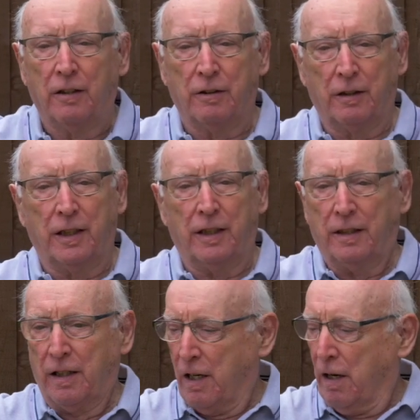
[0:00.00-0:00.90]
All right.
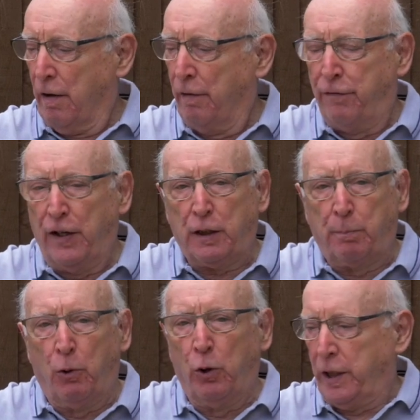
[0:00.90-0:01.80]
A
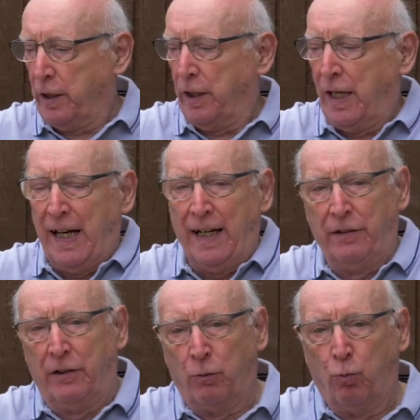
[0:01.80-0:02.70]
fixed point, the
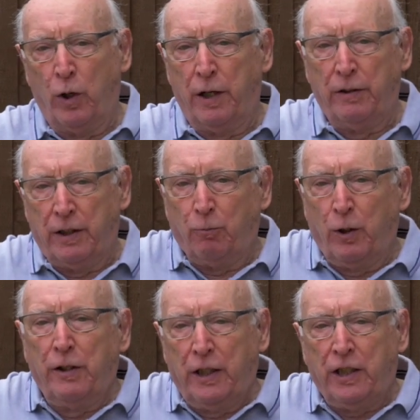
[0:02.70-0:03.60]
hand, where
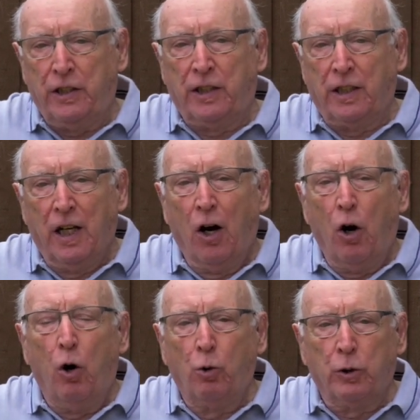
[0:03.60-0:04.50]
it is
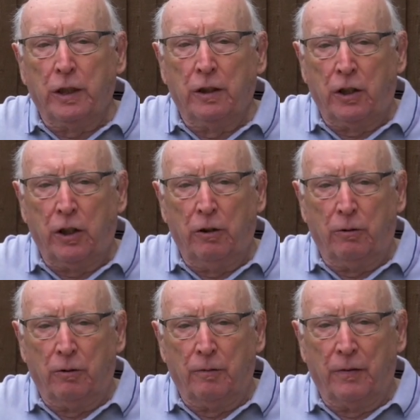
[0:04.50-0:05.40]
holding the cue,